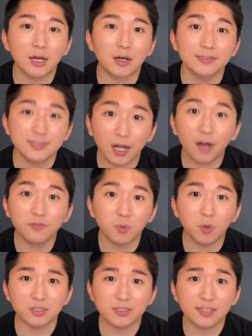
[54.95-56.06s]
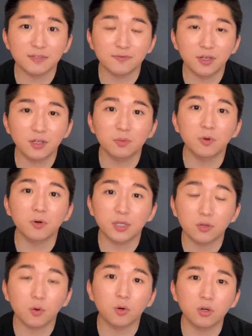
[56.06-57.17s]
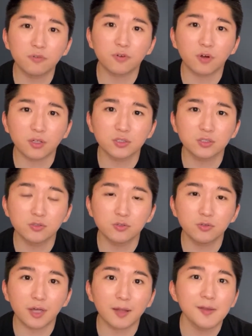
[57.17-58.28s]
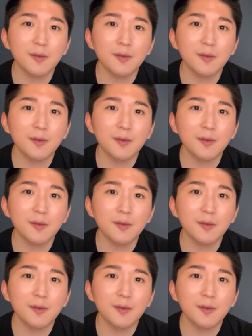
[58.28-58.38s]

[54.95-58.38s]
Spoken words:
softwares that's available in order for us to do that.